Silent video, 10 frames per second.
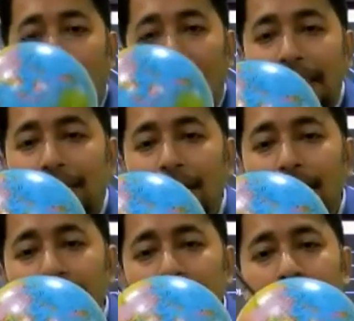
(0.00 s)
and then
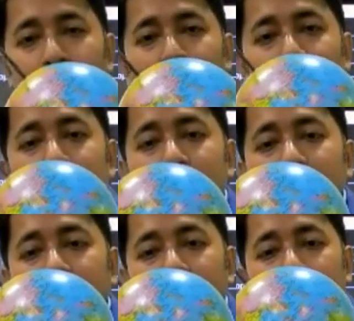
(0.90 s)
when the
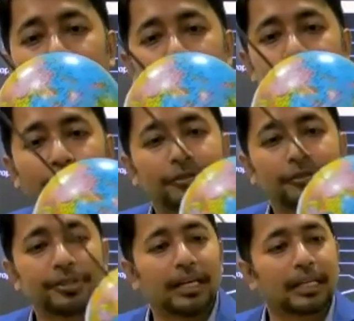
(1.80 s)
earth
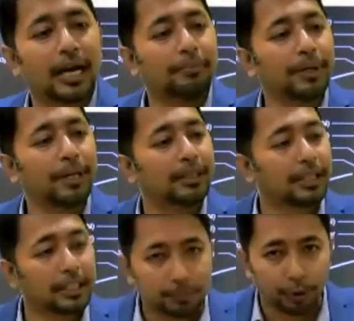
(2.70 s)
revolves and come in
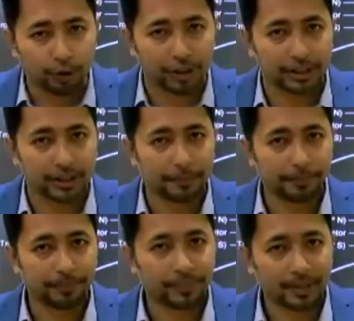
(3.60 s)
this position,
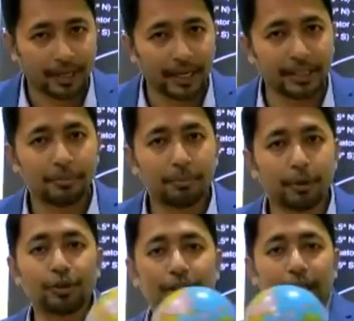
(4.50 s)
right?
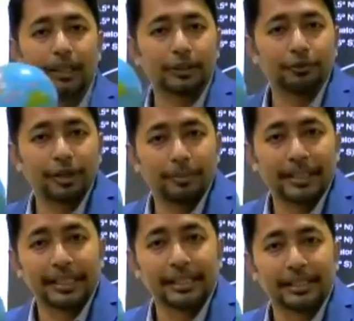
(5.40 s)
Because the earth will be
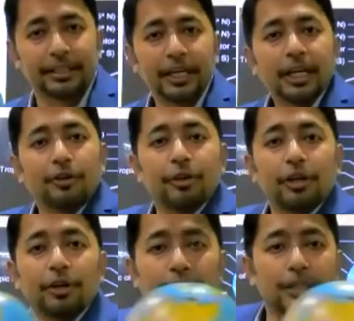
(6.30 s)
tilted. It
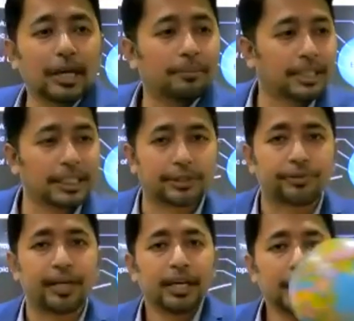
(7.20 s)
will not come this way.